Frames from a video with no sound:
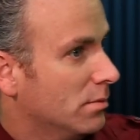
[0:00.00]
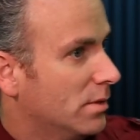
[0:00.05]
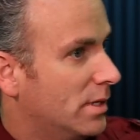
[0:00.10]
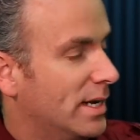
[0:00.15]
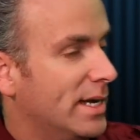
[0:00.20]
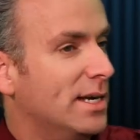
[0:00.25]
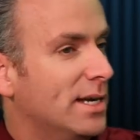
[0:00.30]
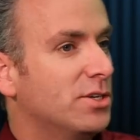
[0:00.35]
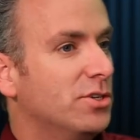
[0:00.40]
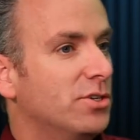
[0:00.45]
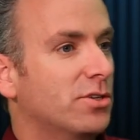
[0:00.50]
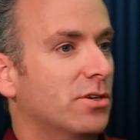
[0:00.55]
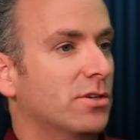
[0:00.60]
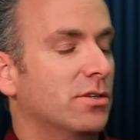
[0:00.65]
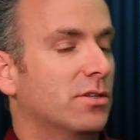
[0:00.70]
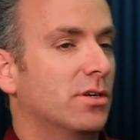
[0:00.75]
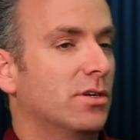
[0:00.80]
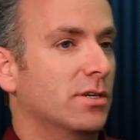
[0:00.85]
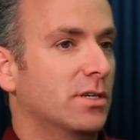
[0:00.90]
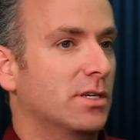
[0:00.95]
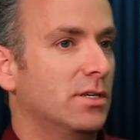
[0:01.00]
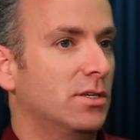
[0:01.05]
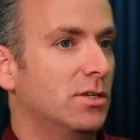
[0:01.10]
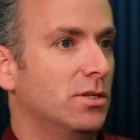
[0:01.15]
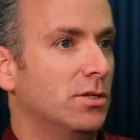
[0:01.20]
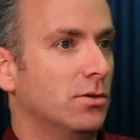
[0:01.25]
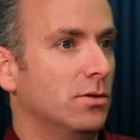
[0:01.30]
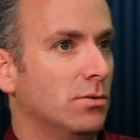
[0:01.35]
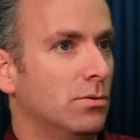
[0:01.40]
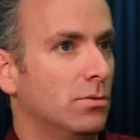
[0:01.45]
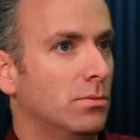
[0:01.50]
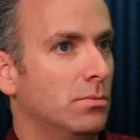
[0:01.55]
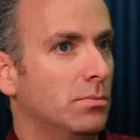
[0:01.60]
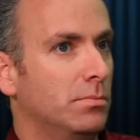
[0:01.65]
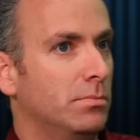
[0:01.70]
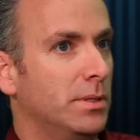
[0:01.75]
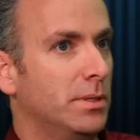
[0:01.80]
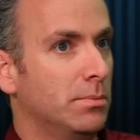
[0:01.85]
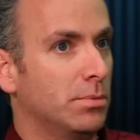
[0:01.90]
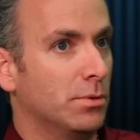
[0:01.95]
And I actually started talking to
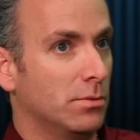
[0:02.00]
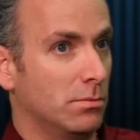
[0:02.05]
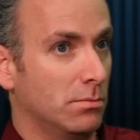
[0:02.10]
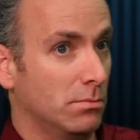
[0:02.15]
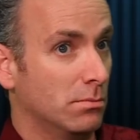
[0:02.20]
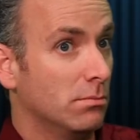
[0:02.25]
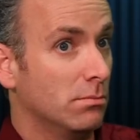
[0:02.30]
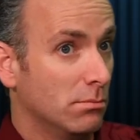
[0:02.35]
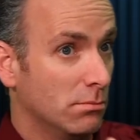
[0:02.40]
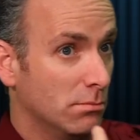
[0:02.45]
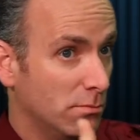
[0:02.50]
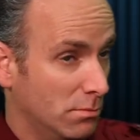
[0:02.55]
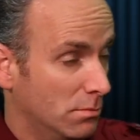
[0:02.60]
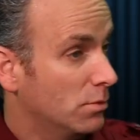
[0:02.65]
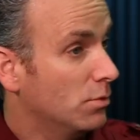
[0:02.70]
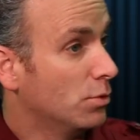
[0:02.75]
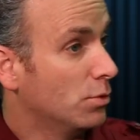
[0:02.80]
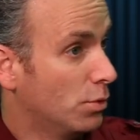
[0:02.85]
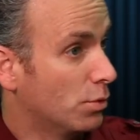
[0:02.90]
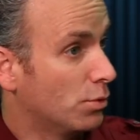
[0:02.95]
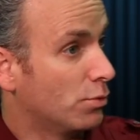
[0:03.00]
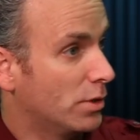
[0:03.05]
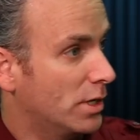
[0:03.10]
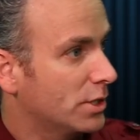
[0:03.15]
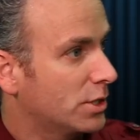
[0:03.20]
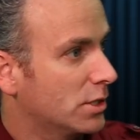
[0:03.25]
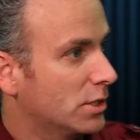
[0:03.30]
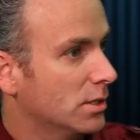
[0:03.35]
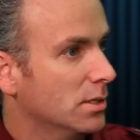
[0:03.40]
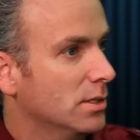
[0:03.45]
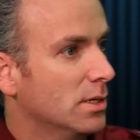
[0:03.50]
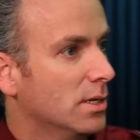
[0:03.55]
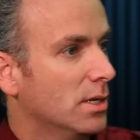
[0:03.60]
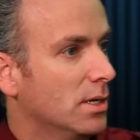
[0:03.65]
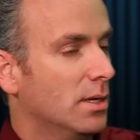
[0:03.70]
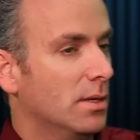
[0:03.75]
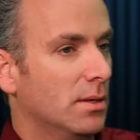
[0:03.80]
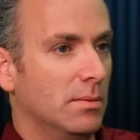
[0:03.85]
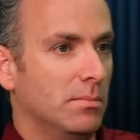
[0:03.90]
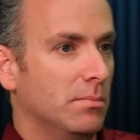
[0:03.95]
people who are Russian.
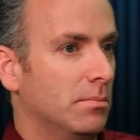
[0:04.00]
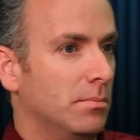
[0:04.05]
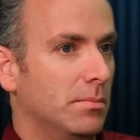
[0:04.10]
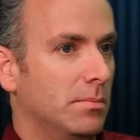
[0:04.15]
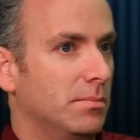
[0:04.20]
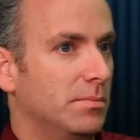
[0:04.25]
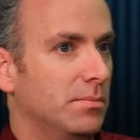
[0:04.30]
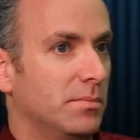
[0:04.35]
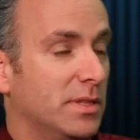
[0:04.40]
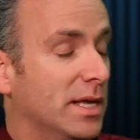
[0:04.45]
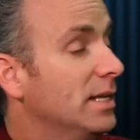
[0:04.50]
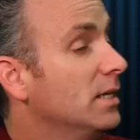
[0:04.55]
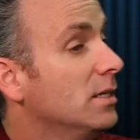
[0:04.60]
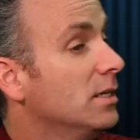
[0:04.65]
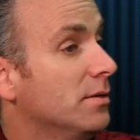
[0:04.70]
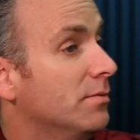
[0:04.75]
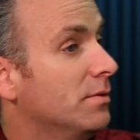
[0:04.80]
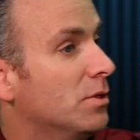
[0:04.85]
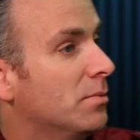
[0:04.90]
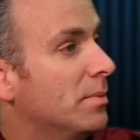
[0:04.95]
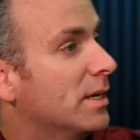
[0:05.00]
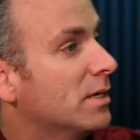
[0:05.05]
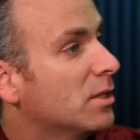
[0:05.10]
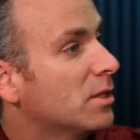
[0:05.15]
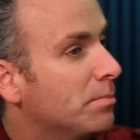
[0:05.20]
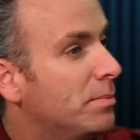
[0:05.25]
They didn't even know about it.